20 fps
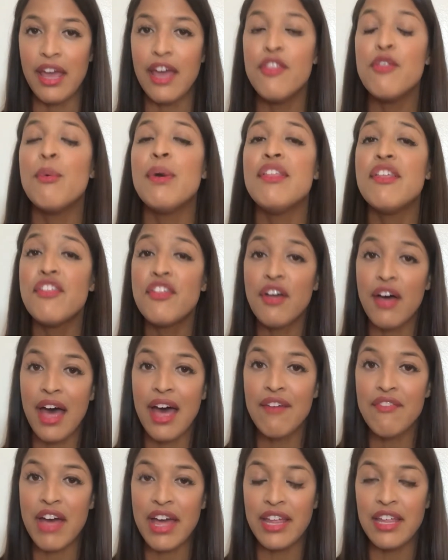And the way that they'll
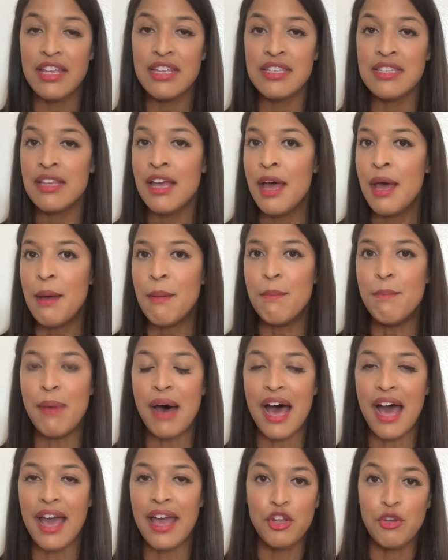have that is
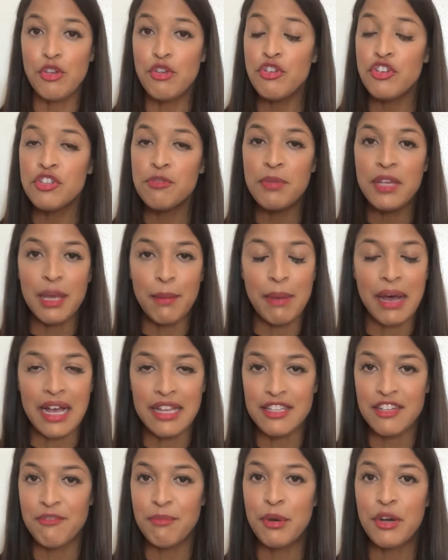by you just being a
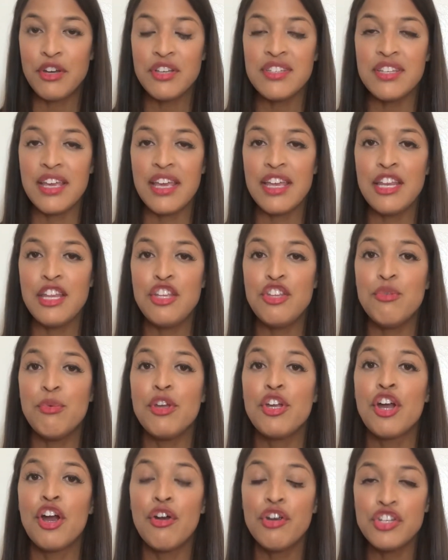positive person, you
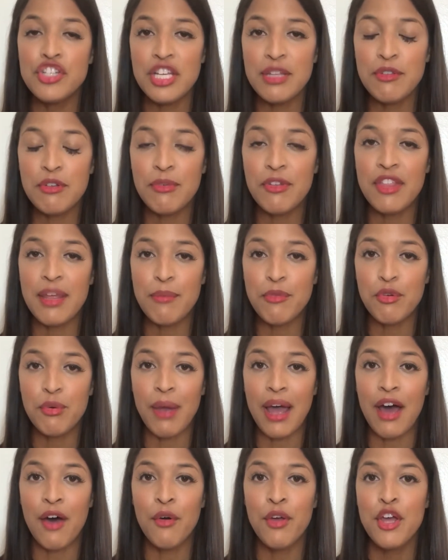encouraging them
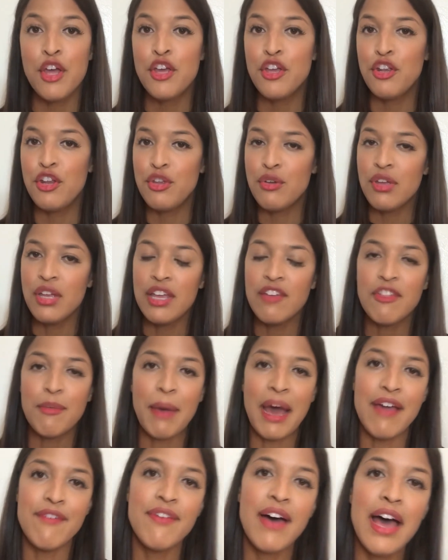throughout. You can give them
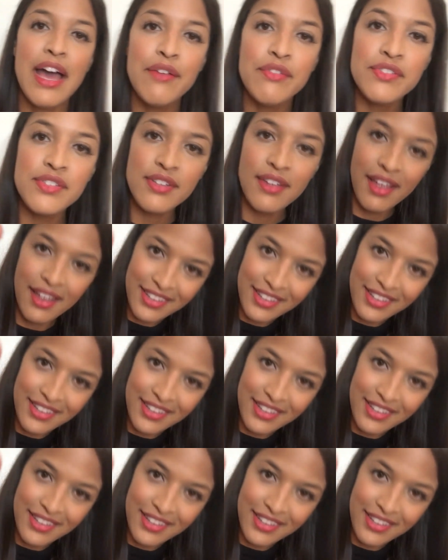high fives,